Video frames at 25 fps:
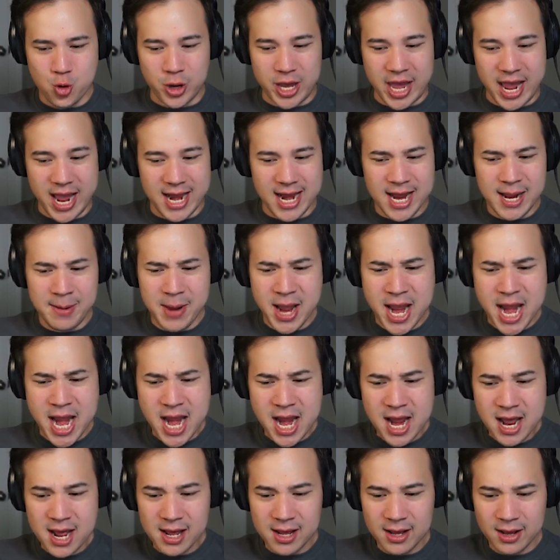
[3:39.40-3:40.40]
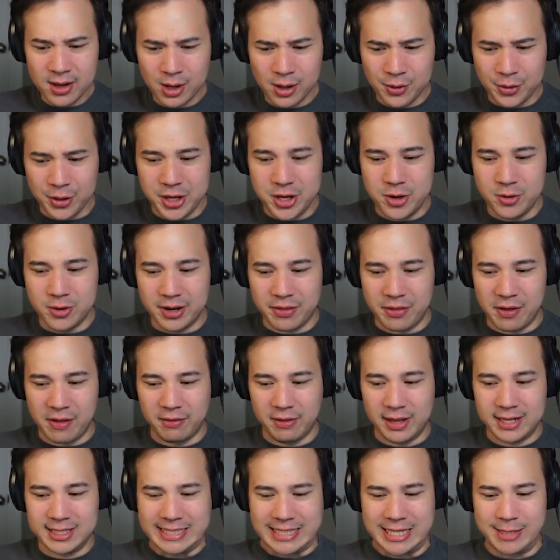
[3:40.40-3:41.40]
kidding me? The unit that
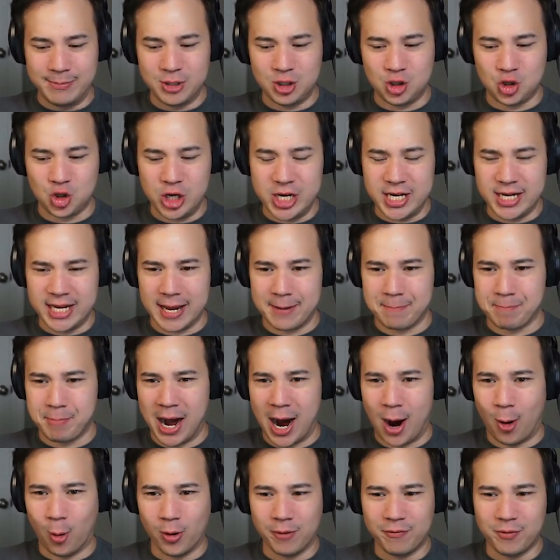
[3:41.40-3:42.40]
lets the machine get power